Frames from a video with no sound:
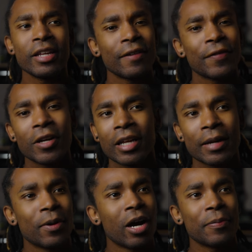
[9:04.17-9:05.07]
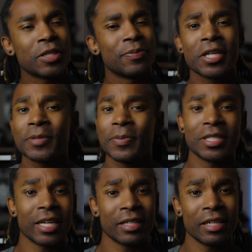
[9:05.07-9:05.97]
And then I felt like Poppy's big
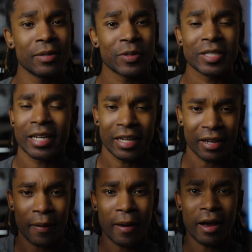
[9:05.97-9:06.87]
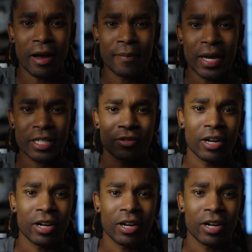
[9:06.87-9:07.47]
speech at the end was like a mic